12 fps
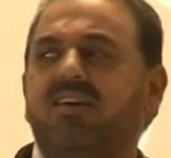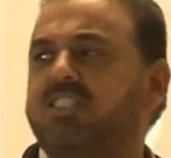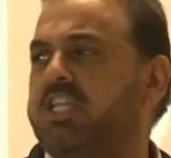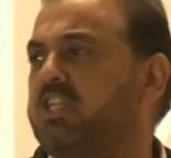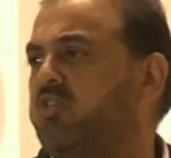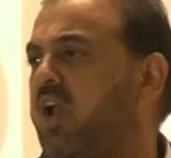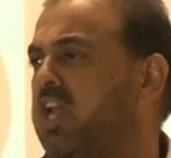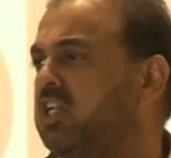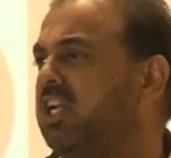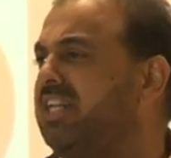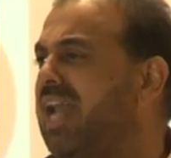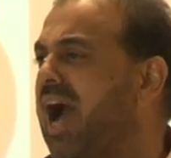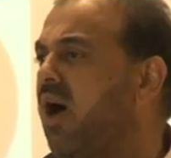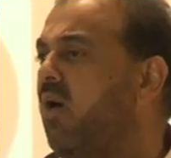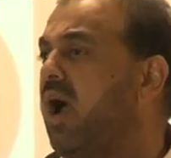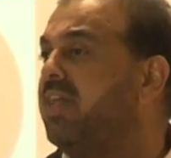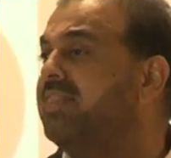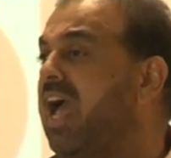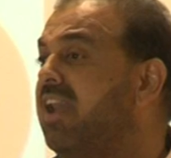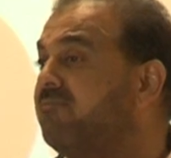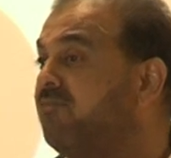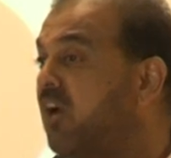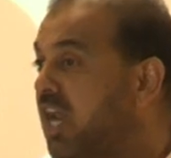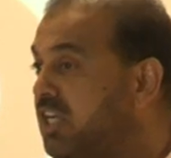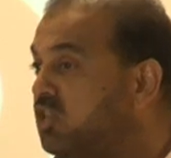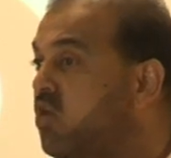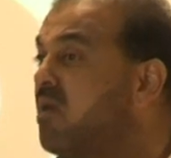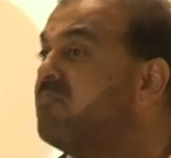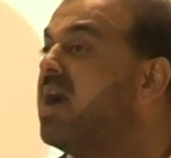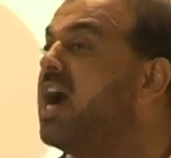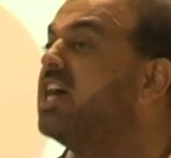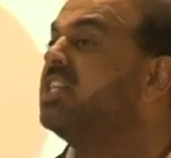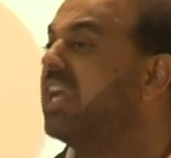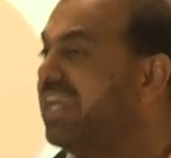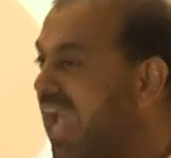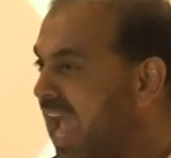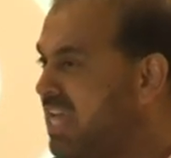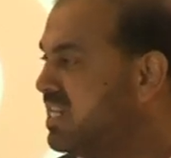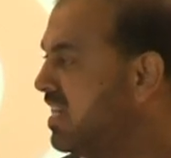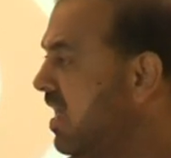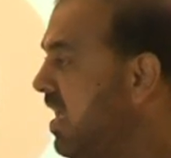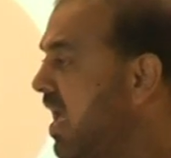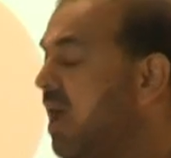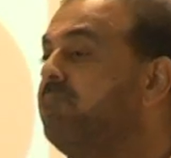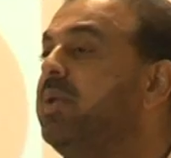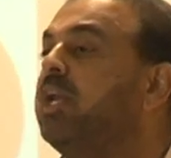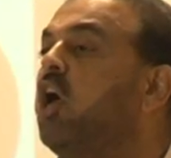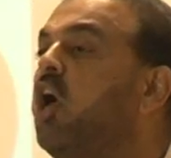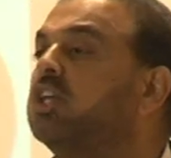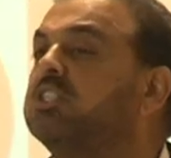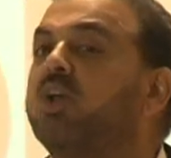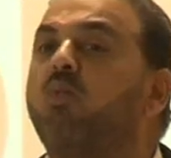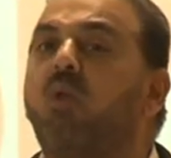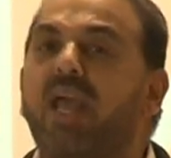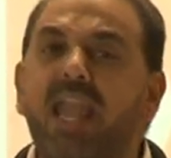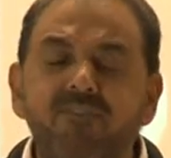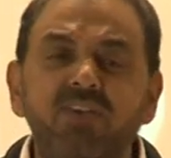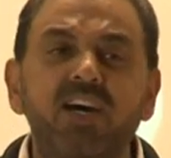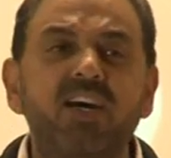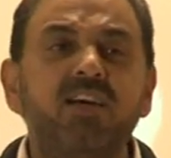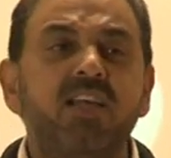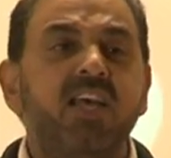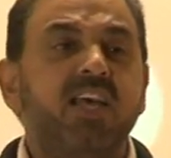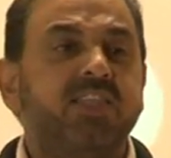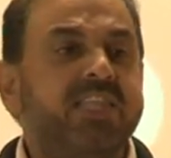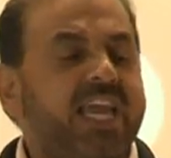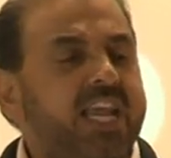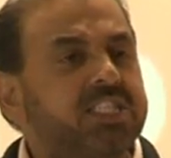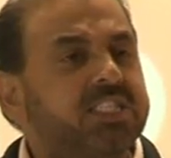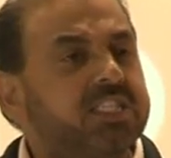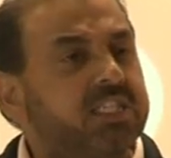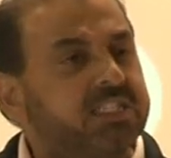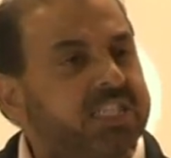situation now and then for it to emerge again. Because whenever there is